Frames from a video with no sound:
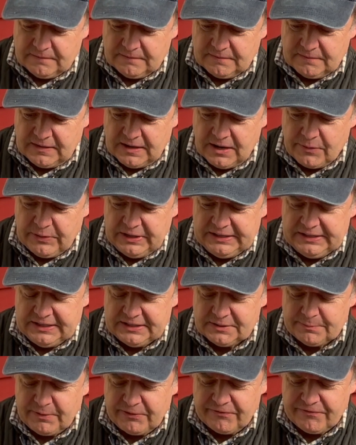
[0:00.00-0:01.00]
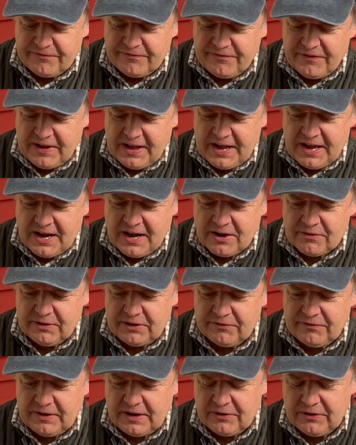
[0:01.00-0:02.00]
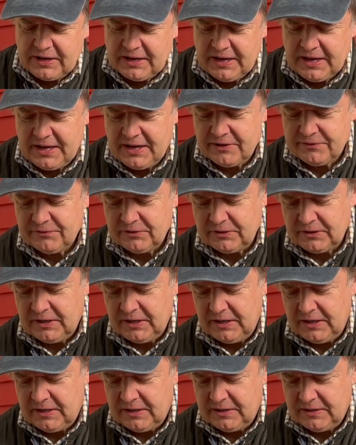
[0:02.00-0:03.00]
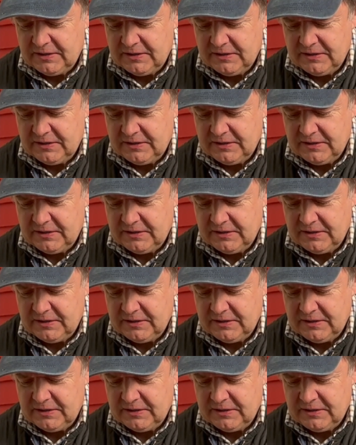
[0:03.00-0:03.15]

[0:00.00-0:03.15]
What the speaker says: Now, we need to be very, very careful here.